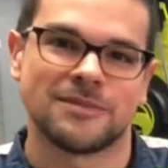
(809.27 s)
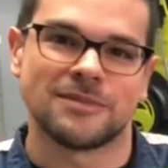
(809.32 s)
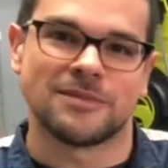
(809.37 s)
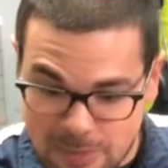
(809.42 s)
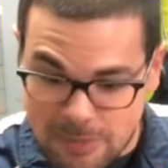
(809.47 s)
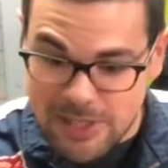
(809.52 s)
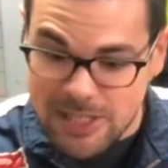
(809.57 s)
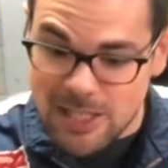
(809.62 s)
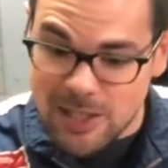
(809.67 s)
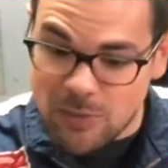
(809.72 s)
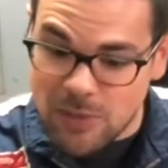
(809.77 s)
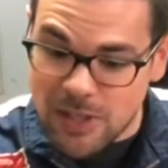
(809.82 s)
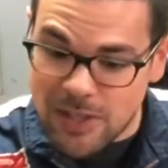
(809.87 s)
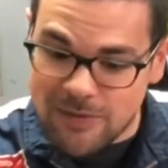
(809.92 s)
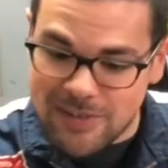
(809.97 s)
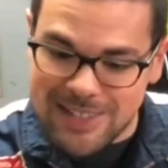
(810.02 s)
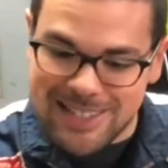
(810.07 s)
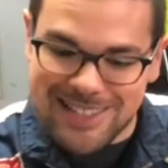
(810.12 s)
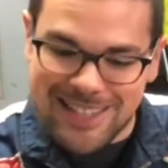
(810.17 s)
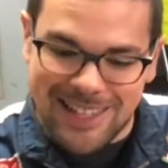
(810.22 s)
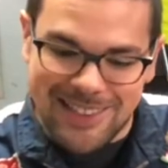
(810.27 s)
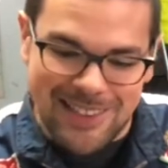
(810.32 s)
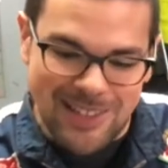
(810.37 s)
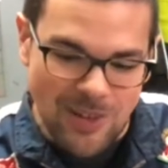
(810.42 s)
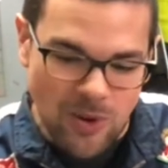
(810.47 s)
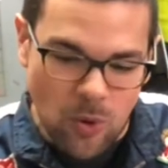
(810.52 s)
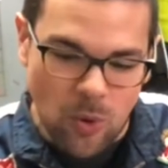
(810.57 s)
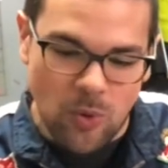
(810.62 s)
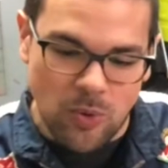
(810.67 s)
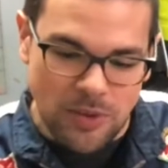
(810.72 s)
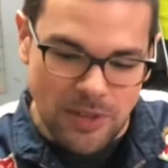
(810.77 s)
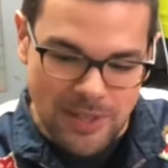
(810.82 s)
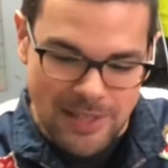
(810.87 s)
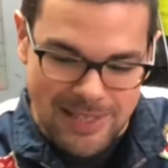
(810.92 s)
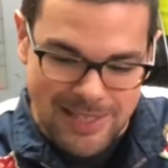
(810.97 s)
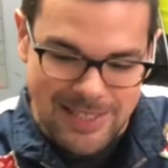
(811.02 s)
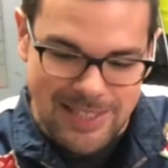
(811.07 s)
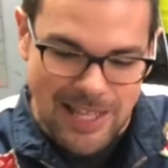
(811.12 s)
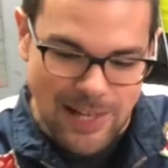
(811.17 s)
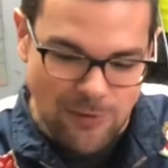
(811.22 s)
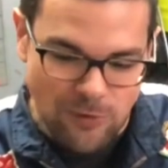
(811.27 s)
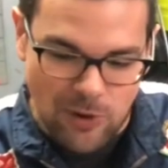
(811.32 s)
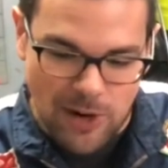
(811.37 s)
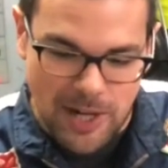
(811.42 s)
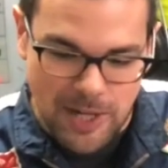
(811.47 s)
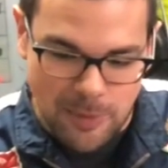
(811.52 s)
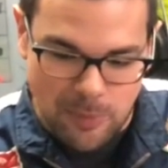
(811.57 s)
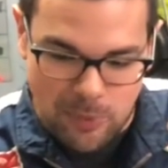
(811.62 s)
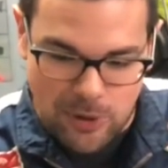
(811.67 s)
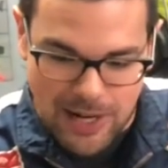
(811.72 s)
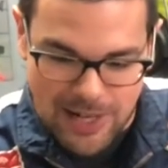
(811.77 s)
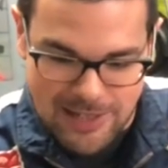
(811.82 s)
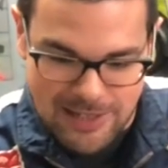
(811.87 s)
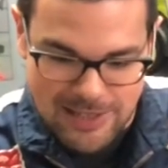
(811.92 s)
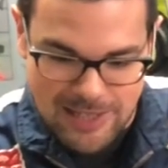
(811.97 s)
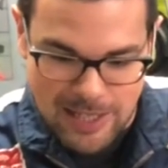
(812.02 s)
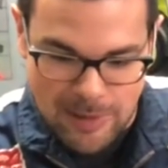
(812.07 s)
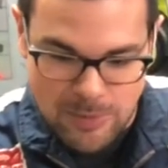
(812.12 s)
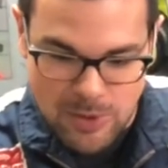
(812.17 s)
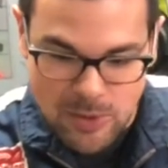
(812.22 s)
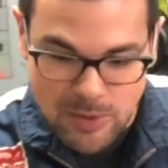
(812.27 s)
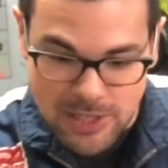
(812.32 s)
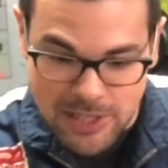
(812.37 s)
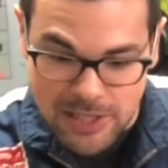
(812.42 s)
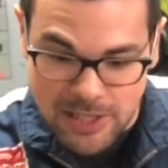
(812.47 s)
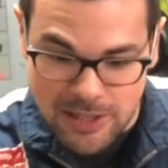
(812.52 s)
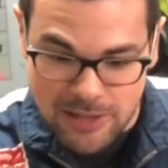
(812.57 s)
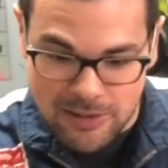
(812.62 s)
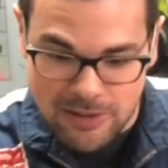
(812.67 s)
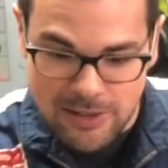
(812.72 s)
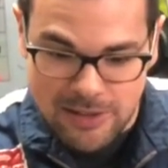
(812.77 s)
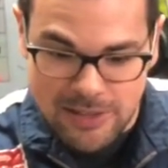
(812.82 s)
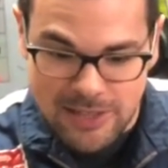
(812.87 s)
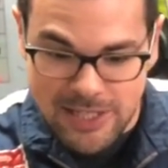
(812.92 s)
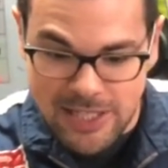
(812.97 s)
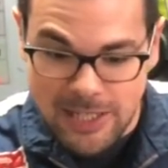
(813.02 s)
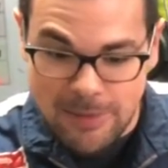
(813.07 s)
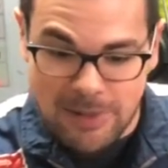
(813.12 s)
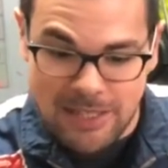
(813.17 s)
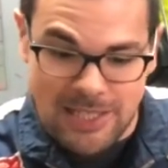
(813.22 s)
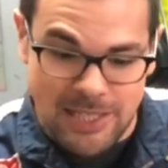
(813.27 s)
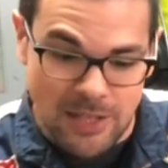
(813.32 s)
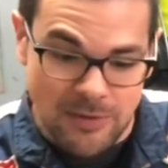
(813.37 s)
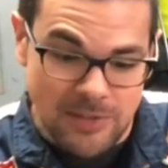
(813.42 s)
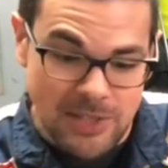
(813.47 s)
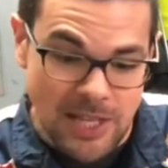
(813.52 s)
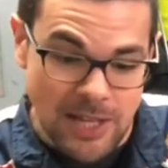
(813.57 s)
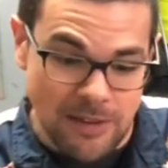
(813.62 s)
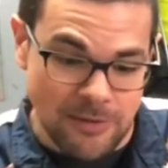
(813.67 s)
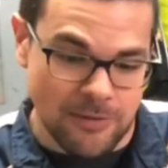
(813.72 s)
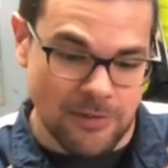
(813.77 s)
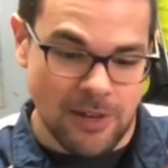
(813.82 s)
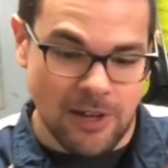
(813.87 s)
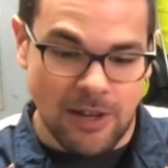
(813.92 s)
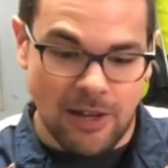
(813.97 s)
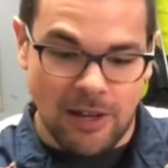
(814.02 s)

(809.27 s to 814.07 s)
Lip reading: The SMIDSI weave is not the only safe riding practice I'm using here to keep myself safe.